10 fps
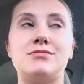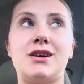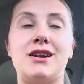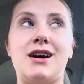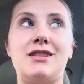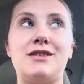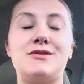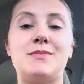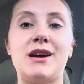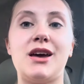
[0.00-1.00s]
and I
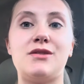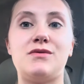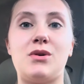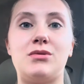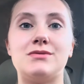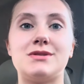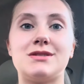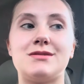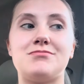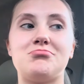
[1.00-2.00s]
left my
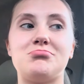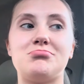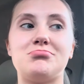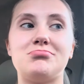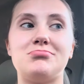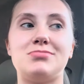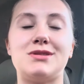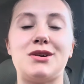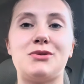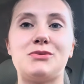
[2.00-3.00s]
headphones
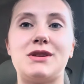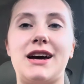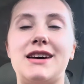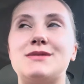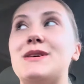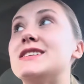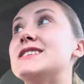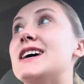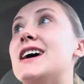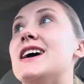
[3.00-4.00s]
so that has made
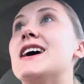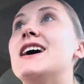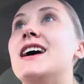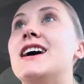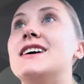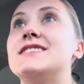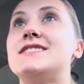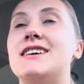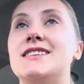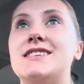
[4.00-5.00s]
today
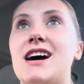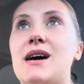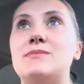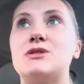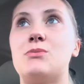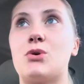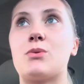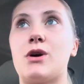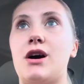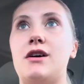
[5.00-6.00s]
10 times more
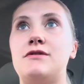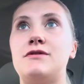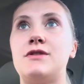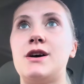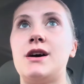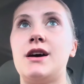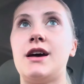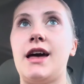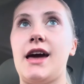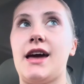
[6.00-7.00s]
rough.
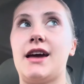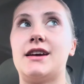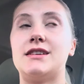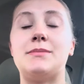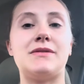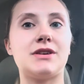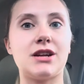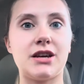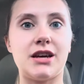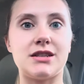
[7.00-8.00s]
And I'm definitely
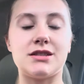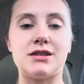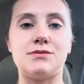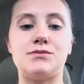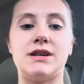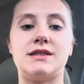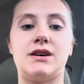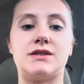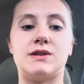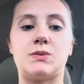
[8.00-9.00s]
going to get a
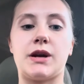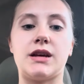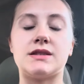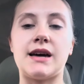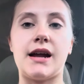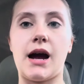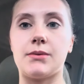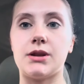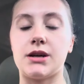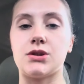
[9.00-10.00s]
Celsius when I get inside. I
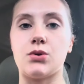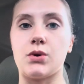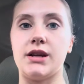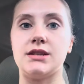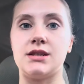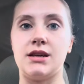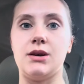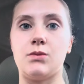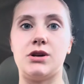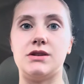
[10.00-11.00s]
really like the green
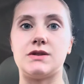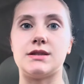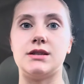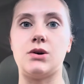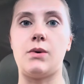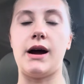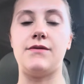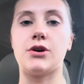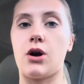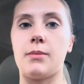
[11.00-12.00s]
tea ones that don't
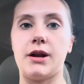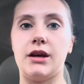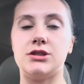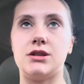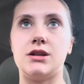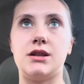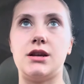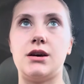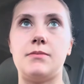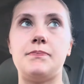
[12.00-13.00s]
have the carbonation in
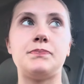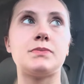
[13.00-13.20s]
them.